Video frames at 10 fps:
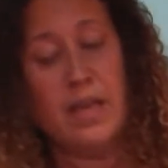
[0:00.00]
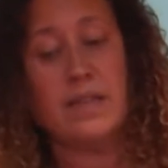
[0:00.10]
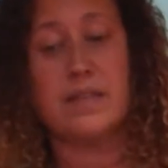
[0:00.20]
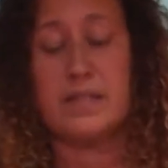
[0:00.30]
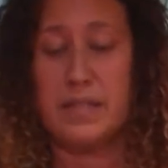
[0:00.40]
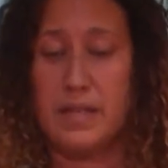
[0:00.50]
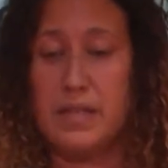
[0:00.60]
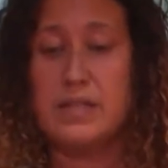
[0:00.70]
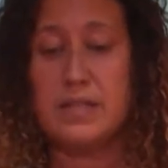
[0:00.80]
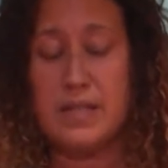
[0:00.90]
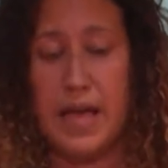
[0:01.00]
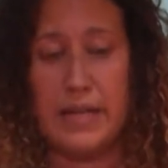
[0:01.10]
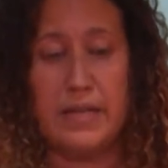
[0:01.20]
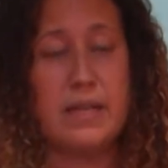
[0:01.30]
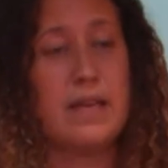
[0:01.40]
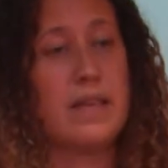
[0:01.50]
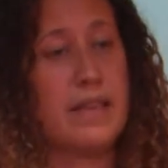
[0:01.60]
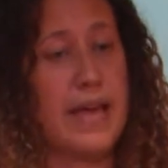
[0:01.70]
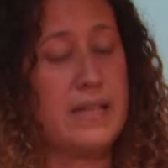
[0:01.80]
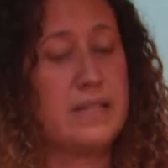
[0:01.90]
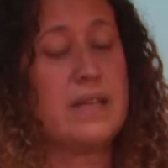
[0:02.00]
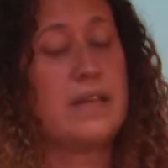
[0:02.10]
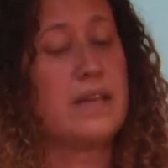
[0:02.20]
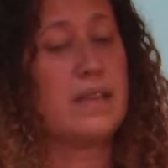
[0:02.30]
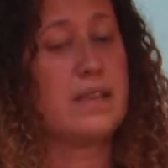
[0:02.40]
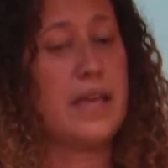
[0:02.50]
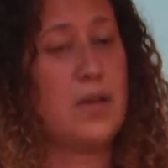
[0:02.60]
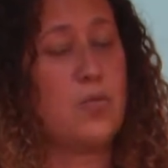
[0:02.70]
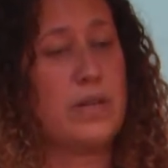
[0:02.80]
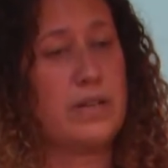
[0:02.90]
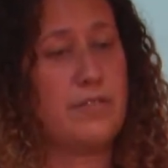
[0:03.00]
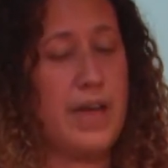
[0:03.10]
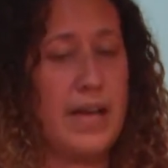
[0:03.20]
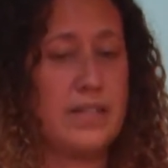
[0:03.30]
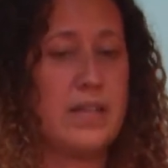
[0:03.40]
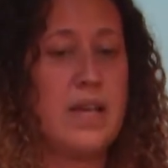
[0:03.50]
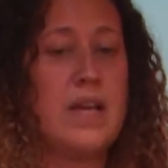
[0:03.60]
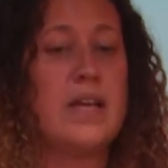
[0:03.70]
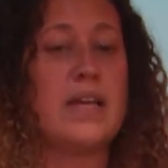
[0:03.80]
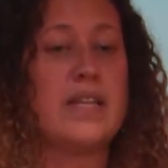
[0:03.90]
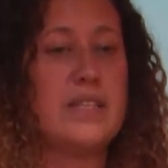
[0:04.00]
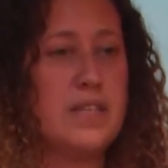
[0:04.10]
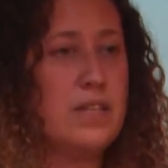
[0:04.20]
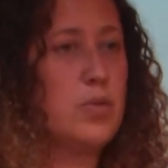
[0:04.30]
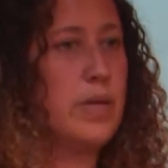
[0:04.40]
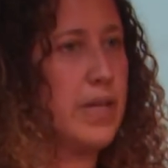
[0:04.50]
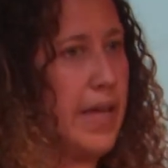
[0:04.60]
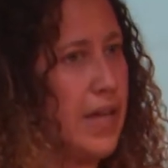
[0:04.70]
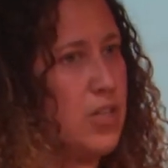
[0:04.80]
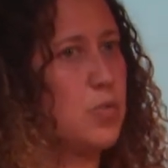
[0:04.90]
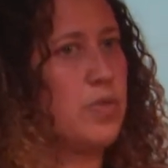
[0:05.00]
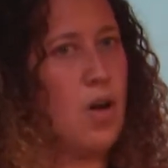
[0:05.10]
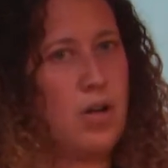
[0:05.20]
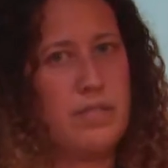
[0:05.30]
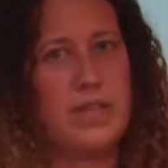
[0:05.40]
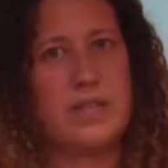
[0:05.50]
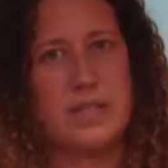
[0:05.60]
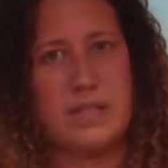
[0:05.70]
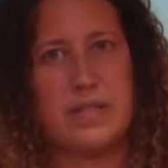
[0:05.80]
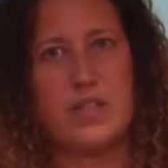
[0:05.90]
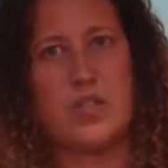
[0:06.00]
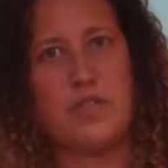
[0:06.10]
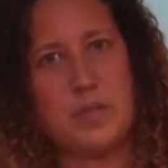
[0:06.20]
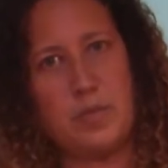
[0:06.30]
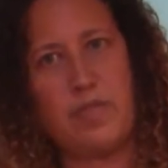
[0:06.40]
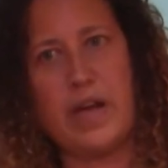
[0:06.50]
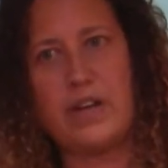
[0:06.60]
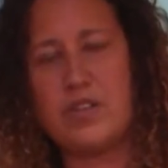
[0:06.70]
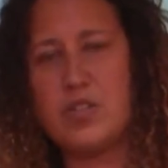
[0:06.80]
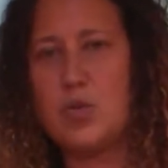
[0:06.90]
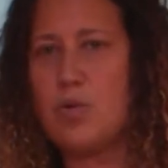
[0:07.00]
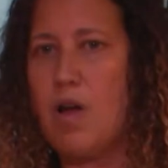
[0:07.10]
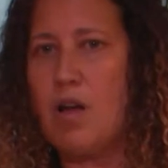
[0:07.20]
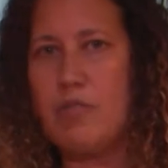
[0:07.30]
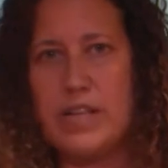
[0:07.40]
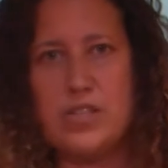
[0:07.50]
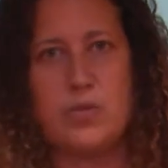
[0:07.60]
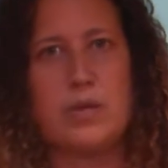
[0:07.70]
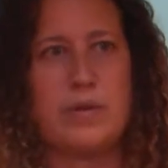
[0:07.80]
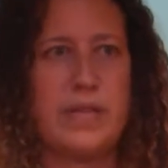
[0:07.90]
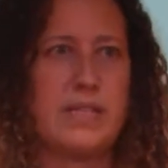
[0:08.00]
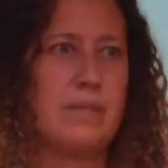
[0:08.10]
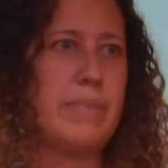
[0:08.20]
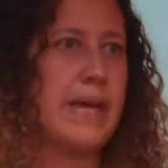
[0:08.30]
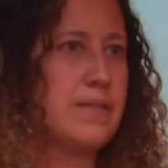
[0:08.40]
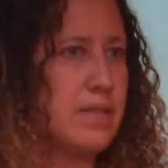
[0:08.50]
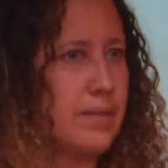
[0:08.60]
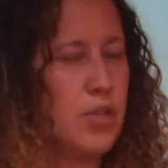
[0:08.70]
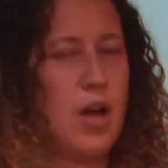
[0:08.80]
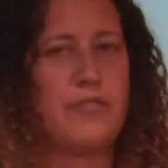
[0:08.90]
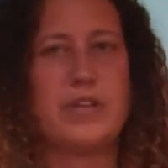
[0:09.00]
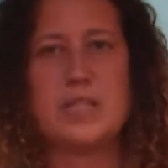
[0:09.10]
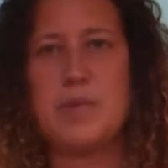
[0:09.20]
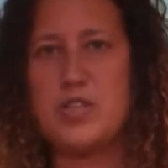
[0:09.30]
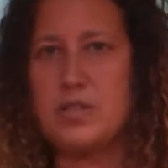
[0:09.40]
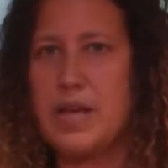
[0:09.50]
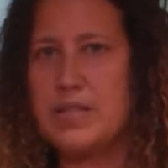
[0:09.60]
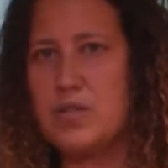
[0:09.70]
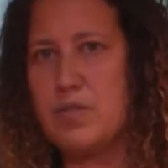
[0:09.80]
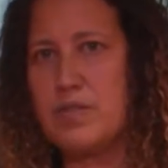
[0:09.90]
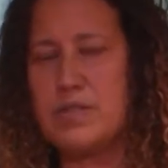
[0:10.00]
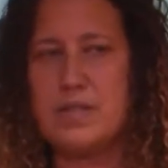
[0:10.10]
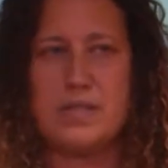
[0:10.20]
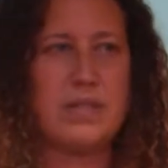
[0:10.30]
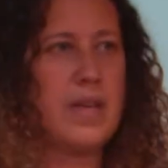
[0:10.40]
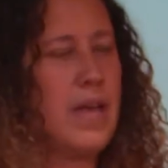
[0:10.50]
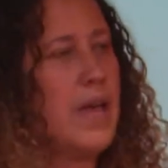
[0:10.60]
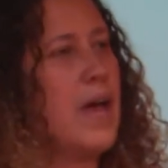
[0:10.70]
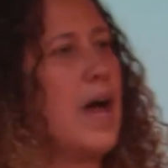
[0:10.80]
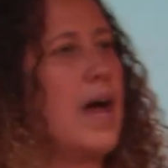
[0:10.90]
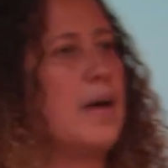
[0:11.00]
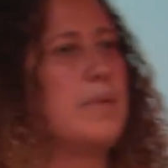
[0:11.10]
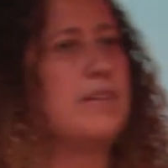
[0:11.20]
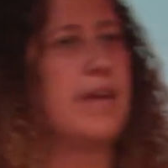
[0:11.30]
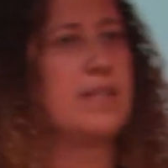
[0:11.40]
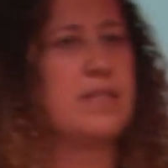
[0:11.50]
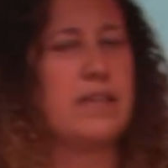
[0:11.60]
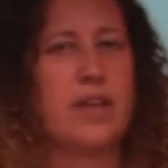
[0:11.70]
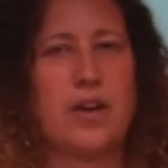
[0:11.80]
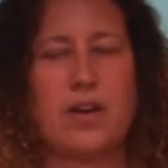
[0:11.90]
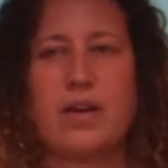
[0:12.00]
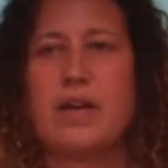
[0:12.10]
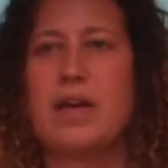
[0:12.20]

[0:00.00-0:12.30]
the city decided that they would, in fact, continue to engage with all of the existing service providers who were already doing what they did best, offering specialized services, advancing their